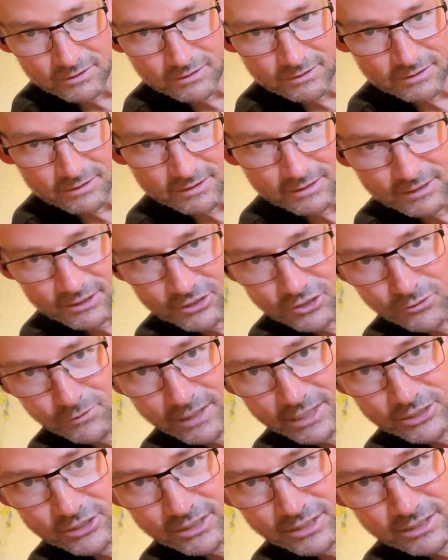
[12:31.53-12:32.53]

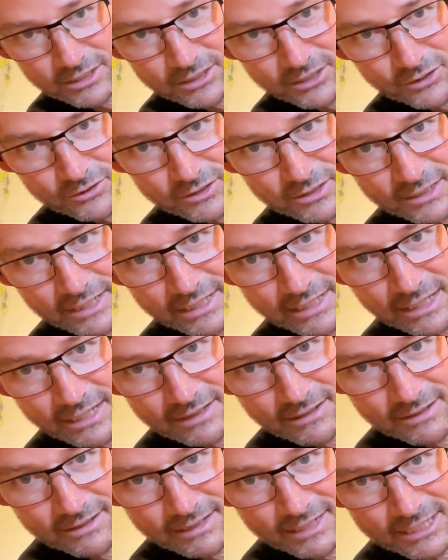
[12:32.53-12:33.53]
situations, you'll see that
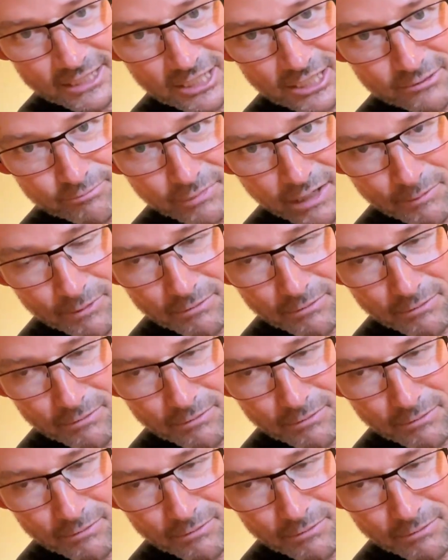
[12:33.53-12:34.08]
this is maybe